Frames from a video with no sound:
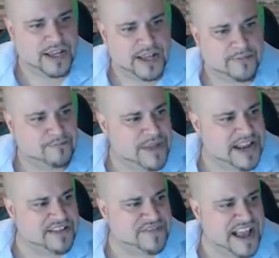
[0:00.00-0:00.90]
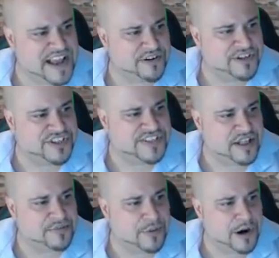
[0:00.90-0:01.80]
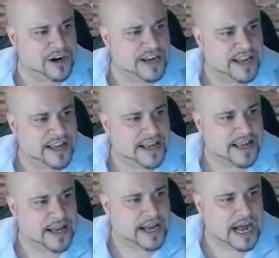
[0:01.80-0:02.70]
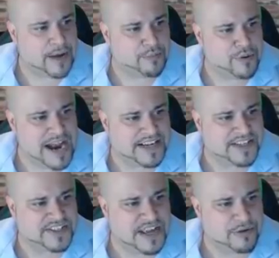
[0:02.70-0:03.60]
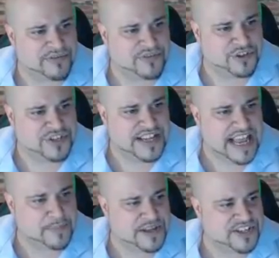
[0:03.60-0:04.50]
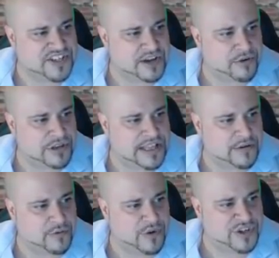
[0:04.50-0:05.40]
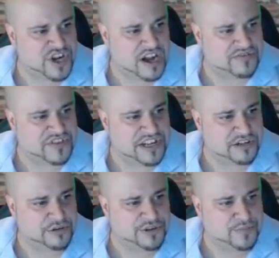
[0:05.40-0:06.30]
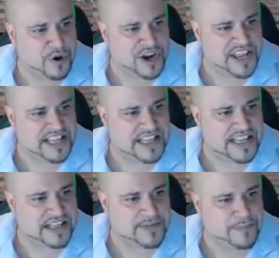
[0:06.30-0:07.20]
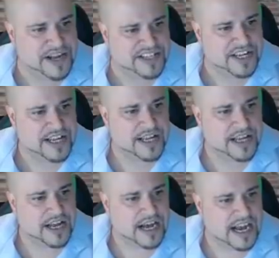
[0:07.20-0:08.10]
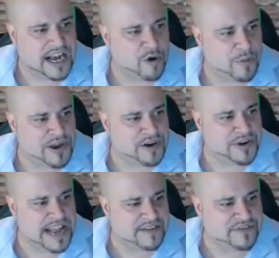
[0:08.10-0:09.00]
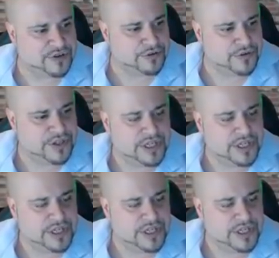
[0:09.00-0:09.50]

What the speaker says: Many vanners stealth park, a practice that refers to camping secretly, which often includes parking illegally, but I hope I don't have to.